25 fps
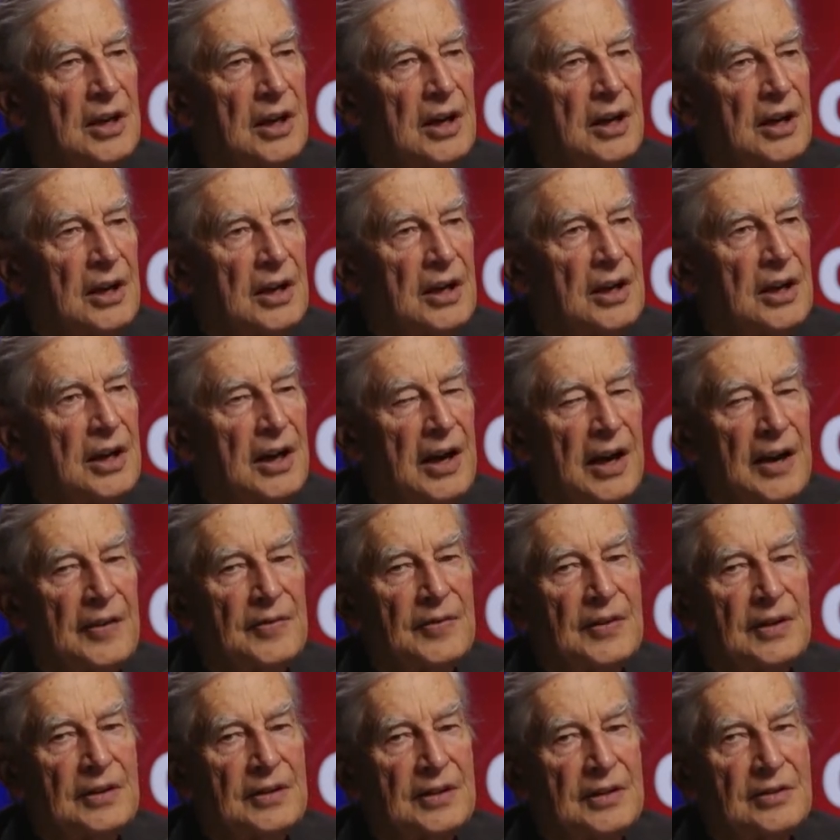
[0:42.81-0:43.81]

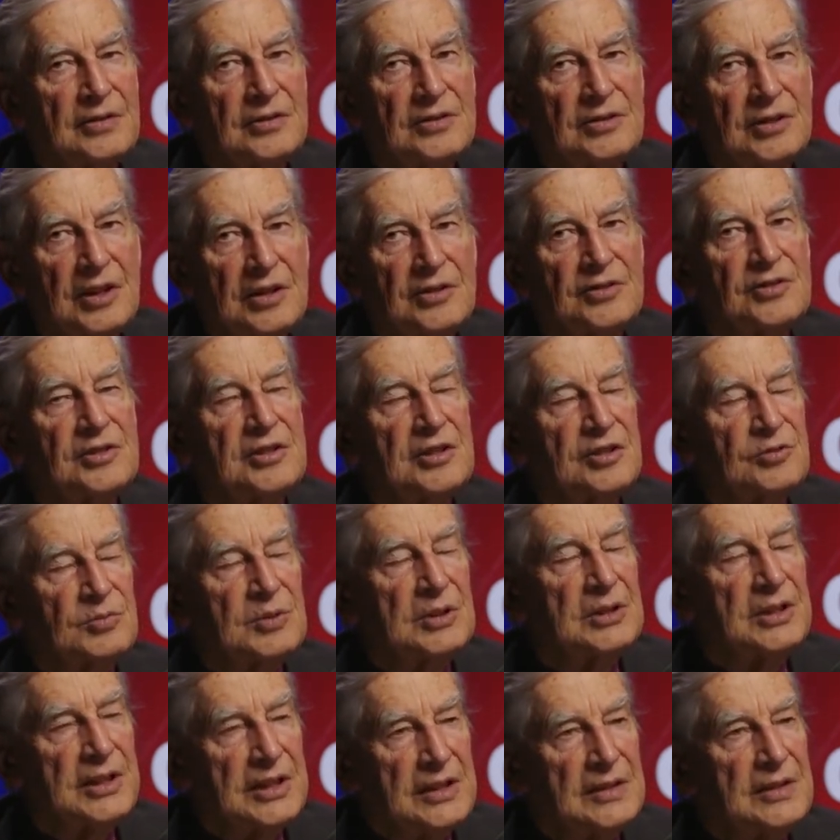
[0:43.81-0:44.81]
and that his justice
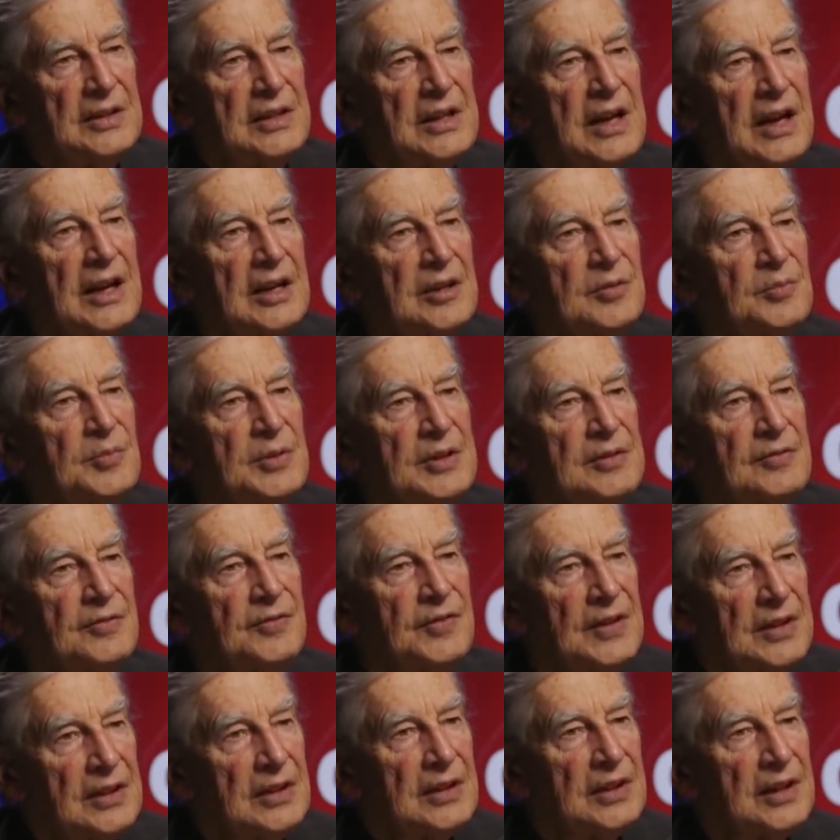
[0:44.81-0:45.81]
will in the end be
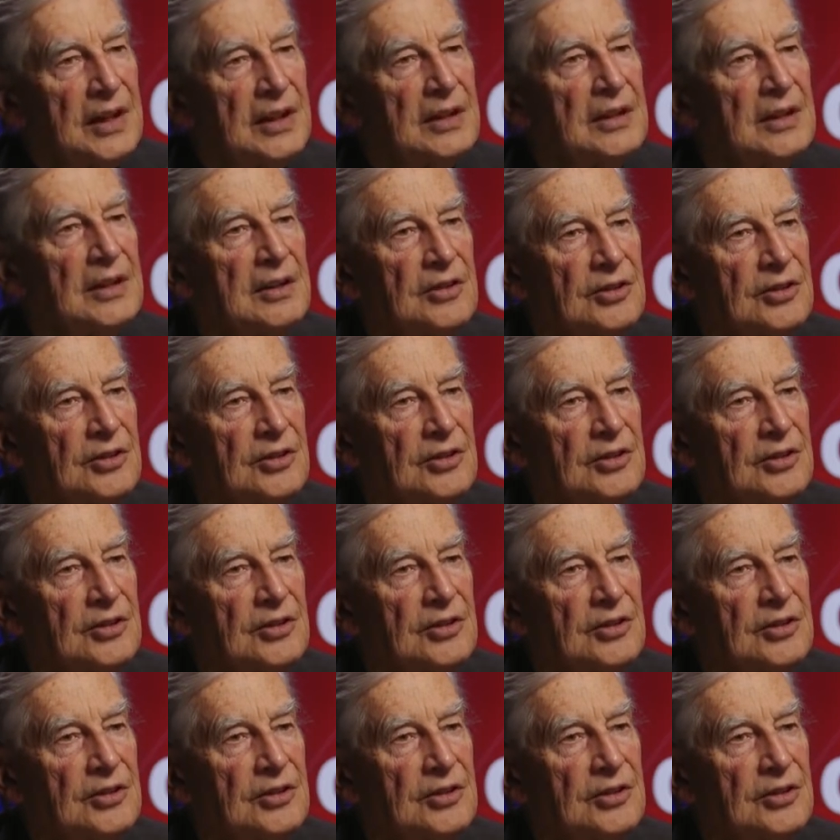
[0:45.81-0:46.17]
vindicated.